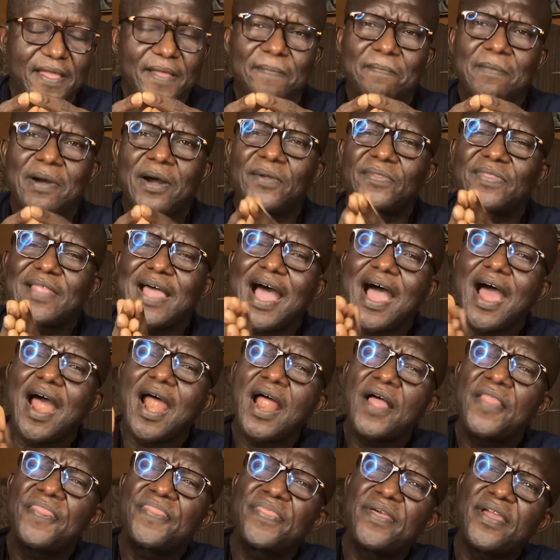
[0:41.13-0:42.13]
But
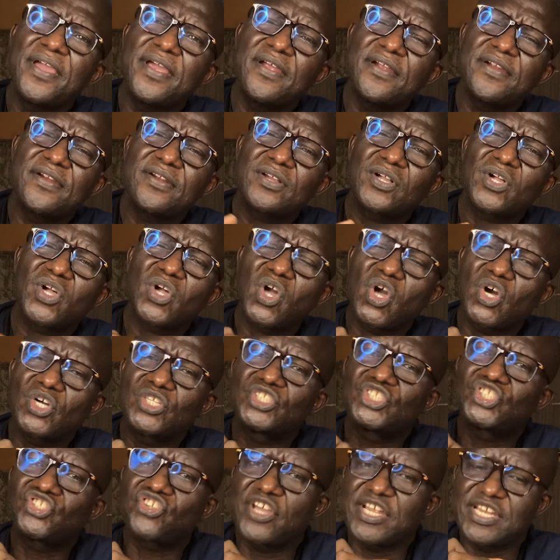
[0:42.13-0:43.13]
are there
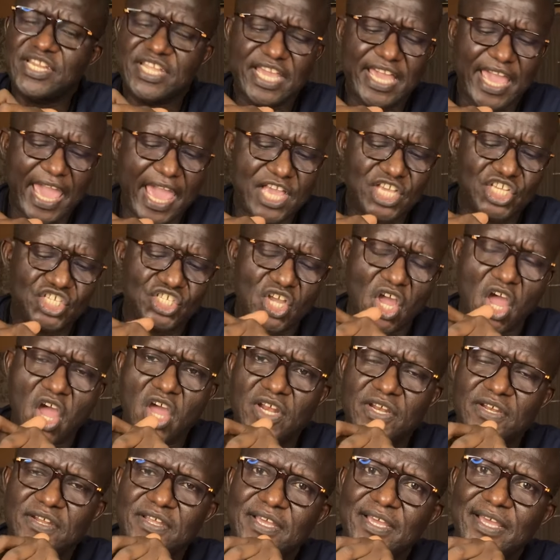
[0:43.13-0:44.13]

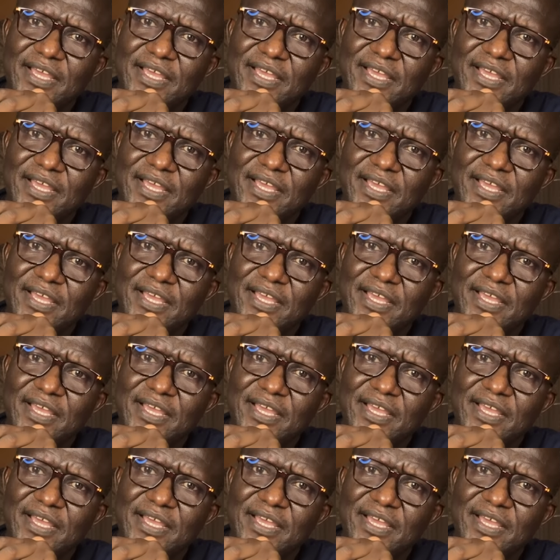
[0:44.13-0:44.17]
contraindications